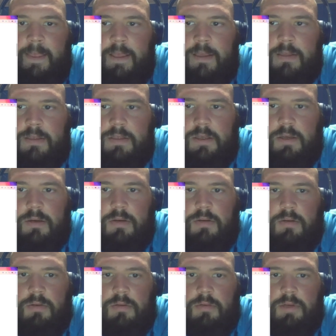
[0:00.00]

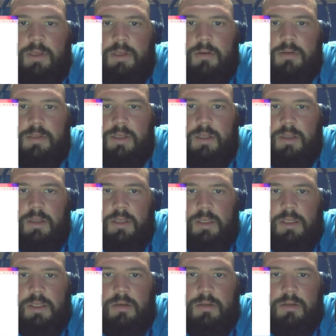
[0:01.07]
So here's a link
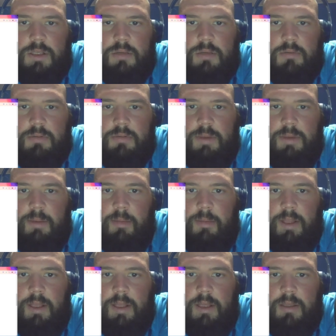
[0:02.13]
here, state rated blah blah
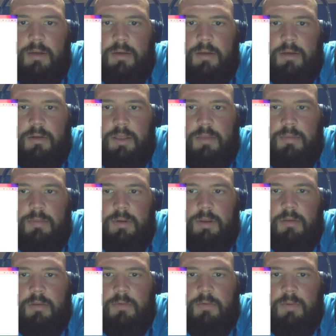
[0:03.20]
blah, or your
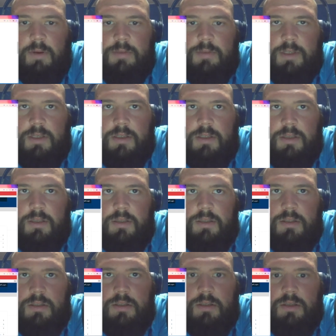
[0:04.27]
e-procurement website. So
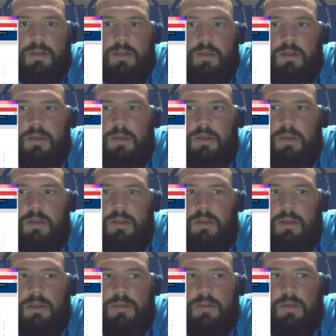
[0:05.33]

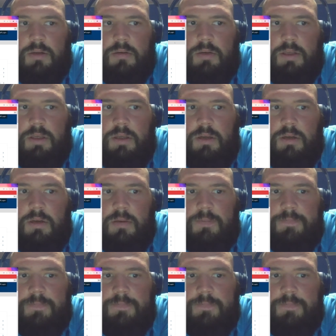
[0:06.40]
let's go here.